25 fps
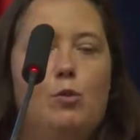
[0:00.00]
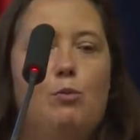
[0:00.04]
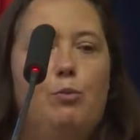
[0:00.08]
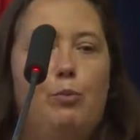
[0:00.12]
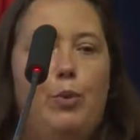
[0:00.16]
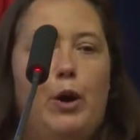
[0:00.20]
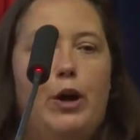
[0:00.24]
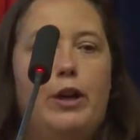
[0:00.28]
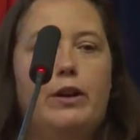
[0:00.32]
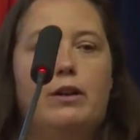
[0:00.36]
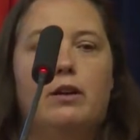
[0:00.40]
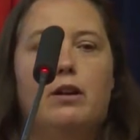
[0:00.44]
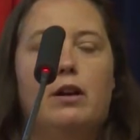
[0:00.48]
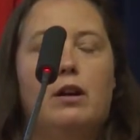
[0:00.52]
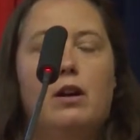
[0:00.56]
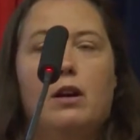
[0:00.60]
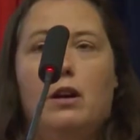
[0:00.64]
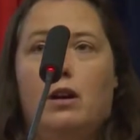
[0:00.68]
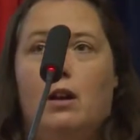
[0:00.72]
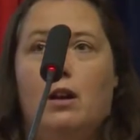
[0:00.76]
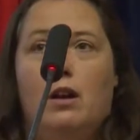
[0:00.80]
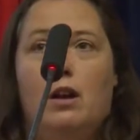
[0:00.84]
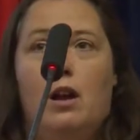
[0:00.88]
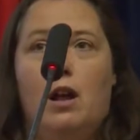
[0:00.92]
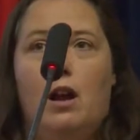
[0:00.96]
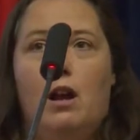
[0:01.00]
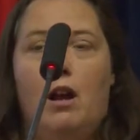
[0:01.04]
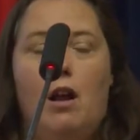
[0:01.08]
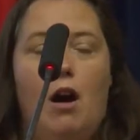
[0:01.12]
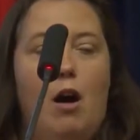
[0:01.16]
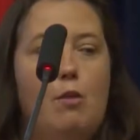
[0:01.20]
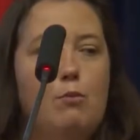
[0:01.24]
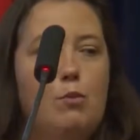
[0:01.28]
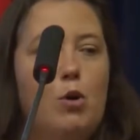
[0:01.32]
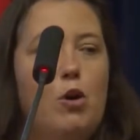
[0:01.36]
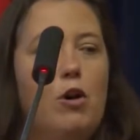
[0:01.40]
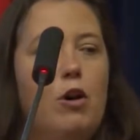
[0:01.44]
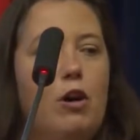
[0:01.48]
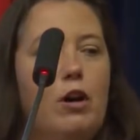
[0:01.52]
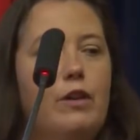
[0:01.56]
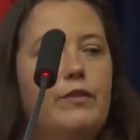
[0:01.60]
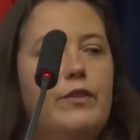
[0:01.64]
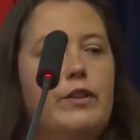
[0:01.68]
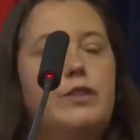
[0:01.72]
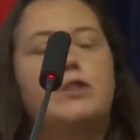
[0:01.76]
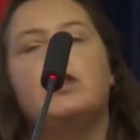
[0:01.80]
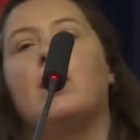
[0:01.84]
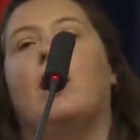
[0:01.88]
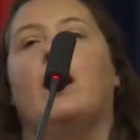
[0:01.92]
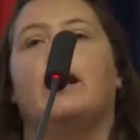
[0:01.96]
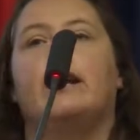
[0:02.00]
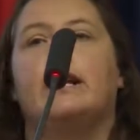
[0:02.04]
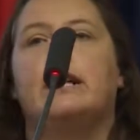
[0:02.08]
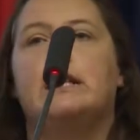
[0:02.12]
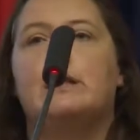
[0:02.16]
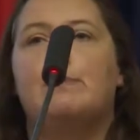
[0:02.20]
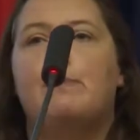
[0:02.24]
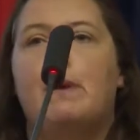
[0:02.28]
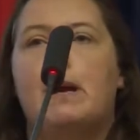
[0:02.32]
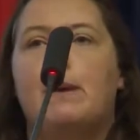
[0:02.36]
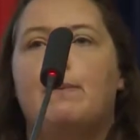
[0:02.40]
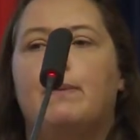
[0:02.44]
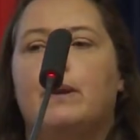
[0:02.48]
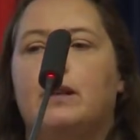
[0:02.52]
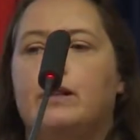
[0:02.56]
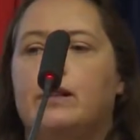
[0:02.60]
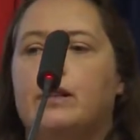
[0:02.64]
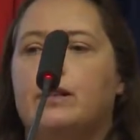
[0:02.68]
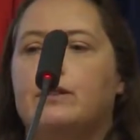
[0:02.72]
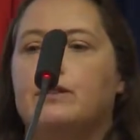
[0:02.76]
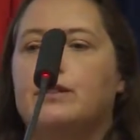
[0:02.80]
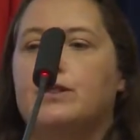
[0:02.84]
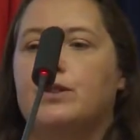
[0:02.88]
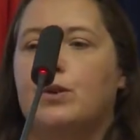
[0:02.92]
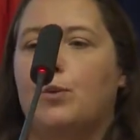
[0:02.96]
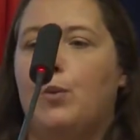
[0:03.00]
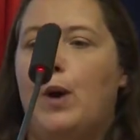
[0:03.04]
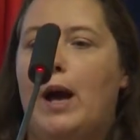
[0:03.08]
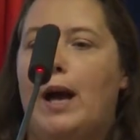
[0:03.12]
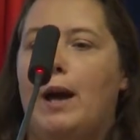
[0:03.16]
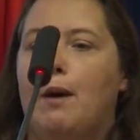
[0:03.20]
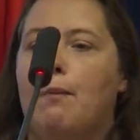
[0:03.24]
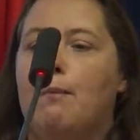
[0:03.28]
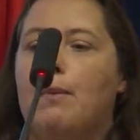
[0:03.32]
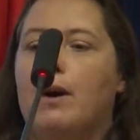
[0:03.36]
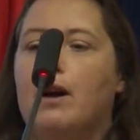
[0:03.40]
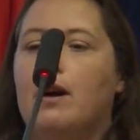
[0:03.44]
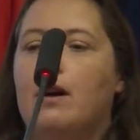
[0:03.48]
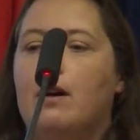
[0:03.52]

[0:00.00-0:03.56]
but a lot more of the Chinese people use the web.